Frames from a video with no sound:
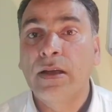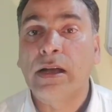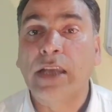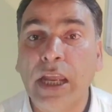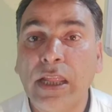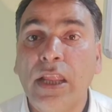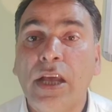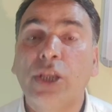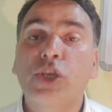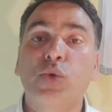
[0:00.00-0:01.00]
Again,
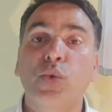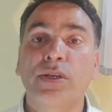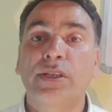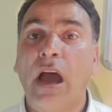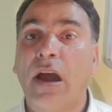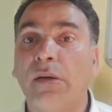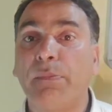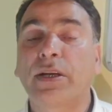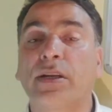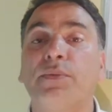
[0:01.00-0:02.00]
the students are a
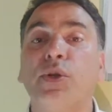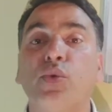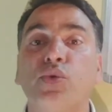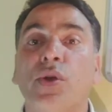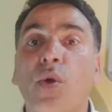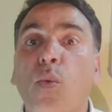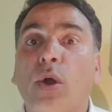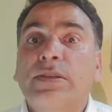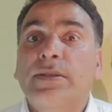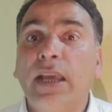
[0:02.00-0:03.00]
bit confused.
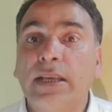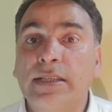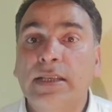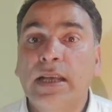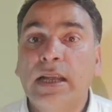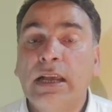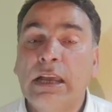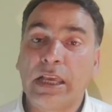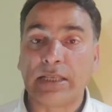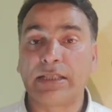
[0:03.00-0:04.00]
What's this?
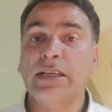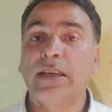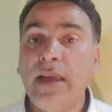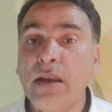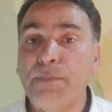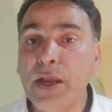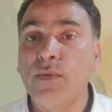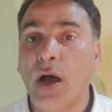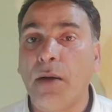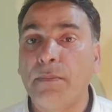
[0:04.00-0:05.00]
Is this a
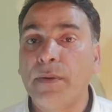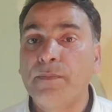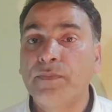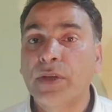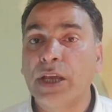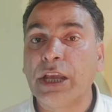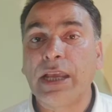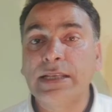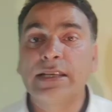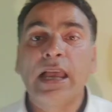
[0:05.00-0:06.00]
helping verb?
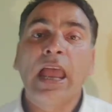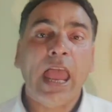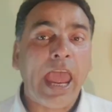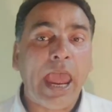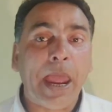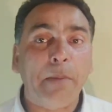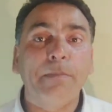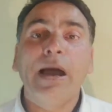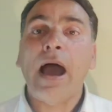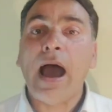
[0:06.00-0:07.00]
Is,
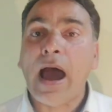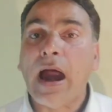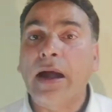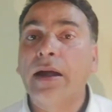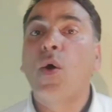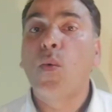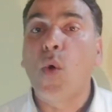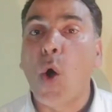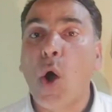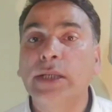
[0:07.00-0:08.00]
am, are,
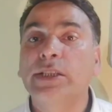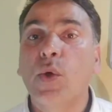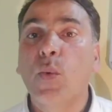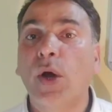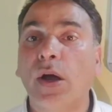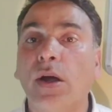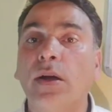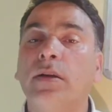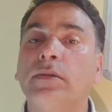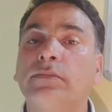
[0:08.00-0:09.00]
was,
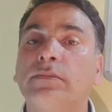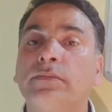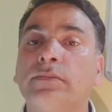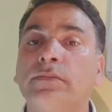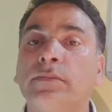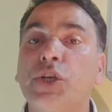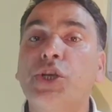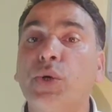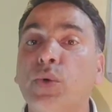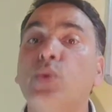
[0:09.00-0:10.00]
were,
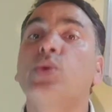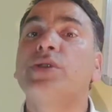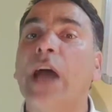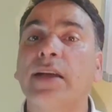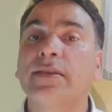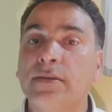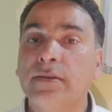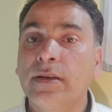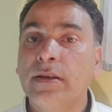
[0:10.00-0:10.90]
do, does.